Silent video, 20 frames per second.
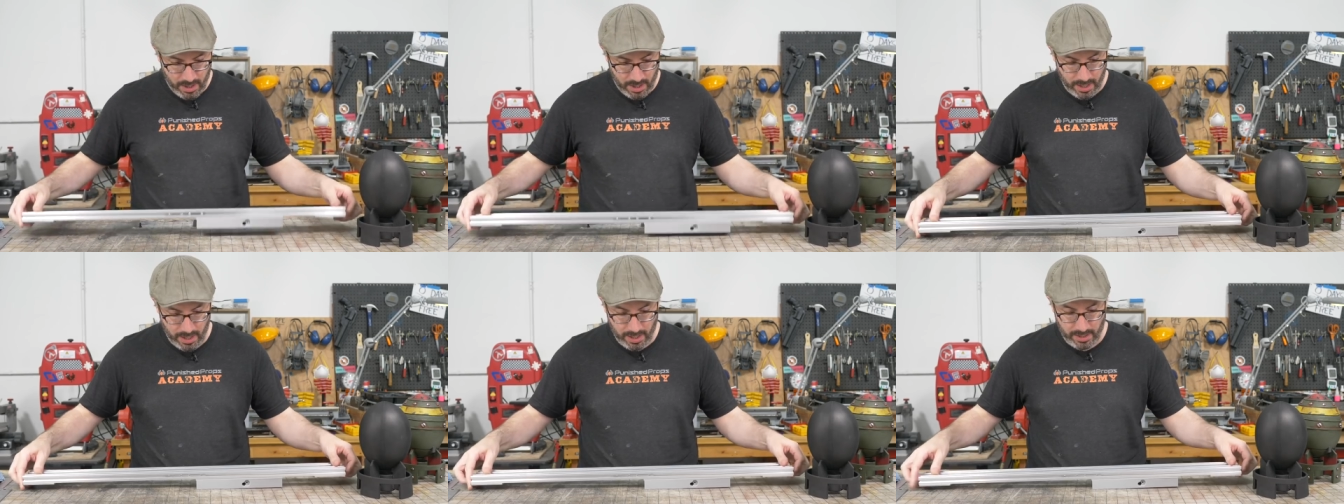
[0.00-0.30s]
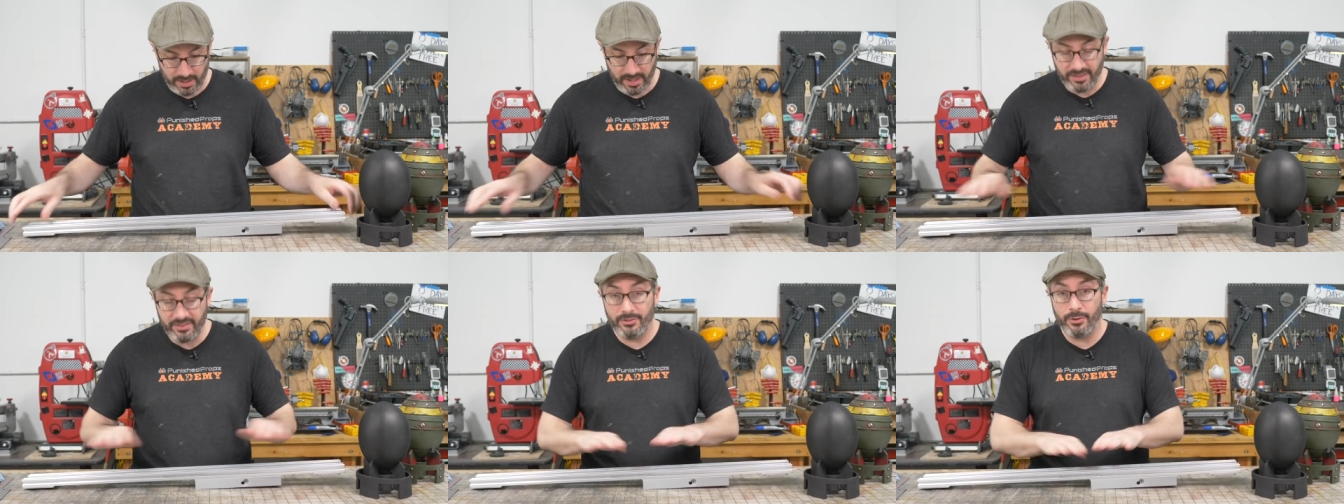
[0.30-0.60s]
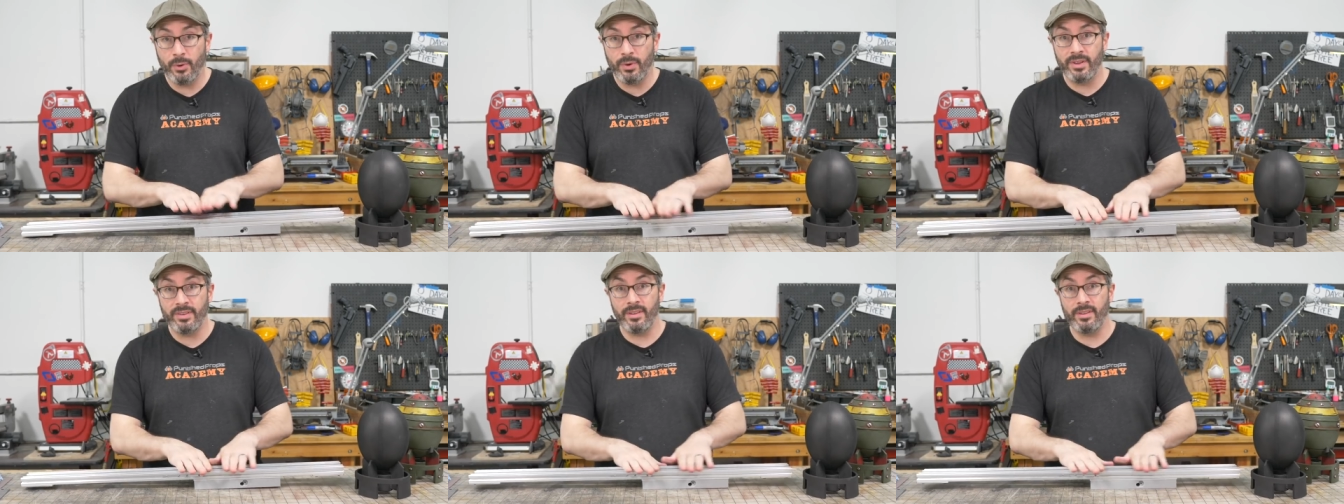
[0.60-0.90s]
Uh, let's
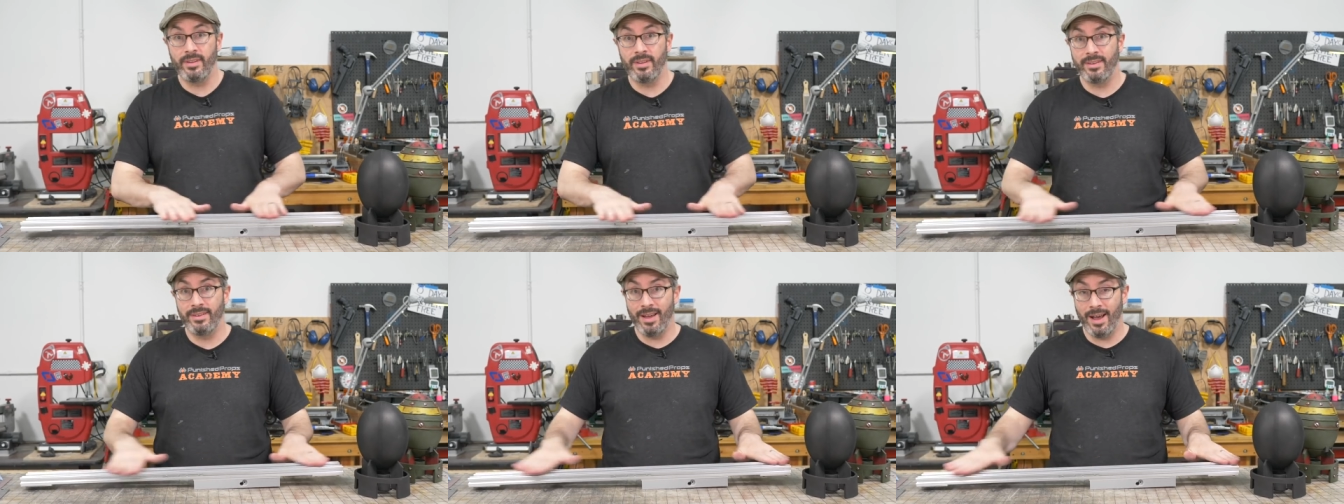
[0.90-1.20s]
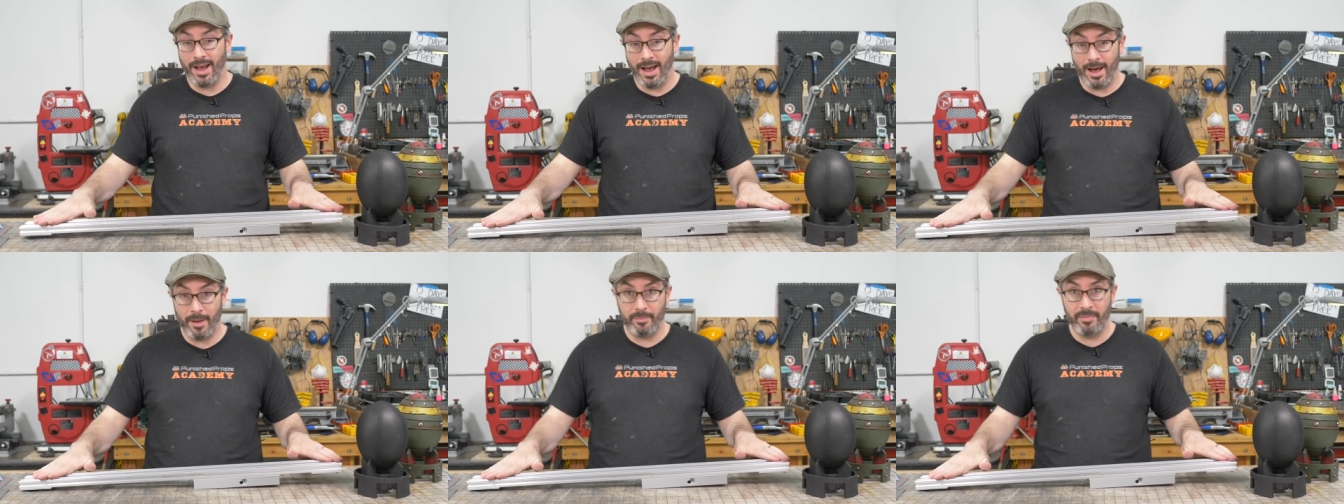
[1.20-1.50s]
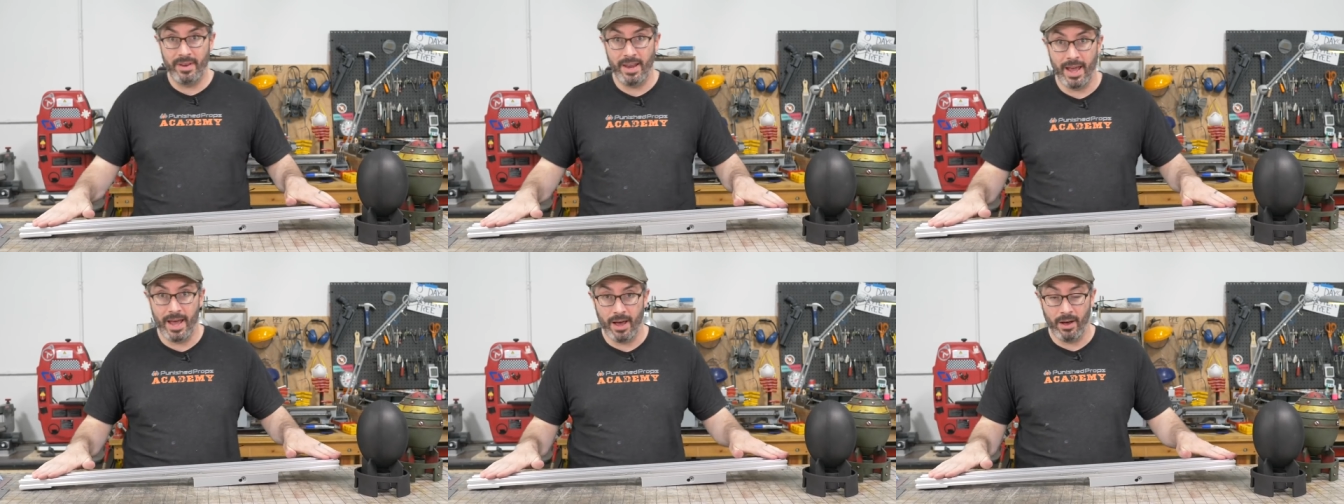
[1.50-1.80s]
focus on the
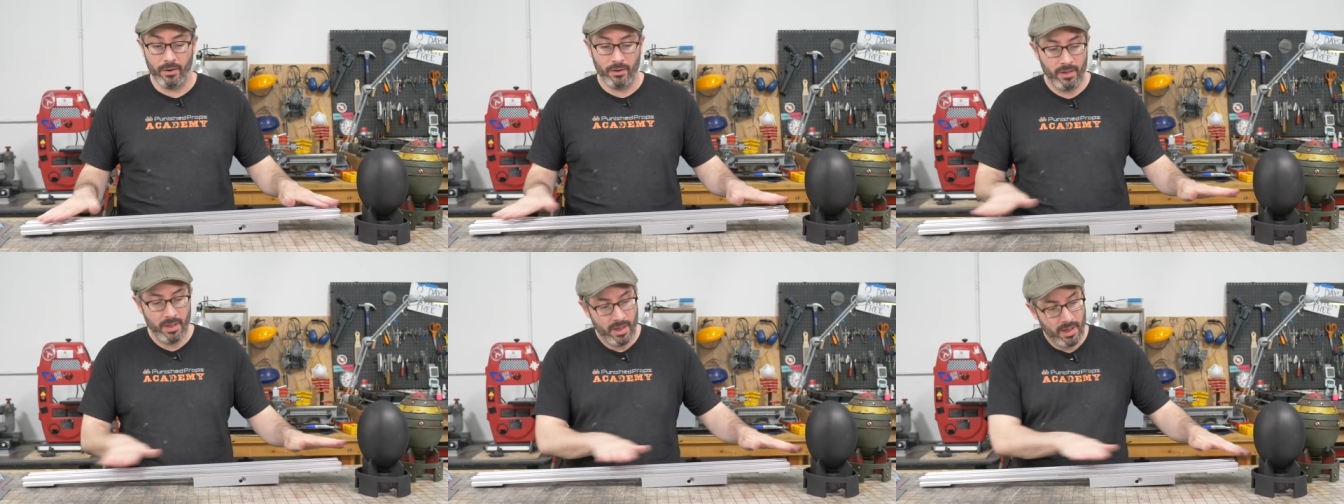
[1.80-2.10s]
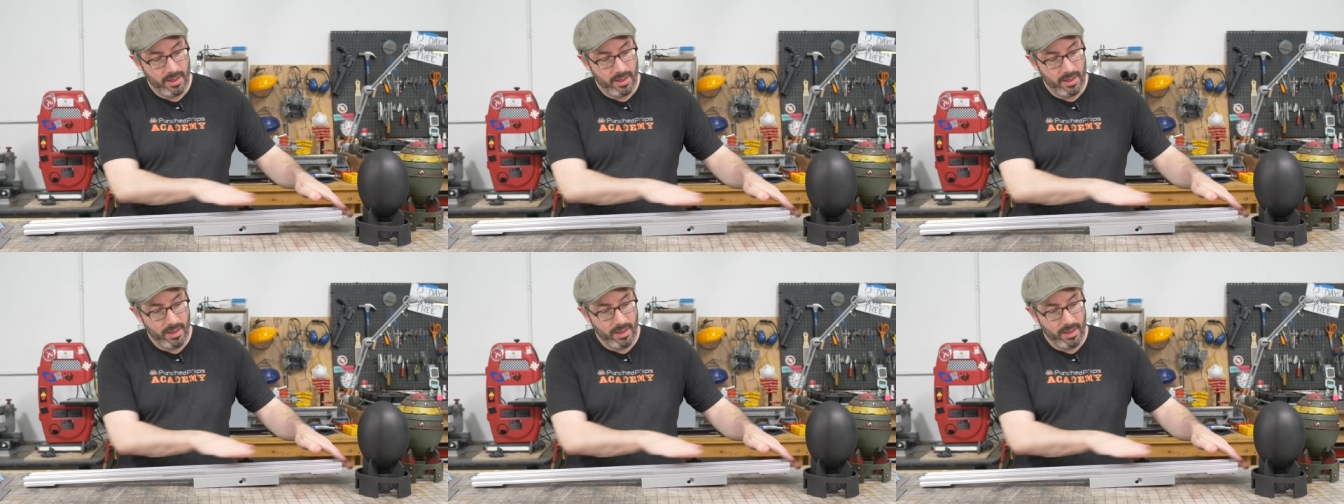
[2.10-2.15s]
top now.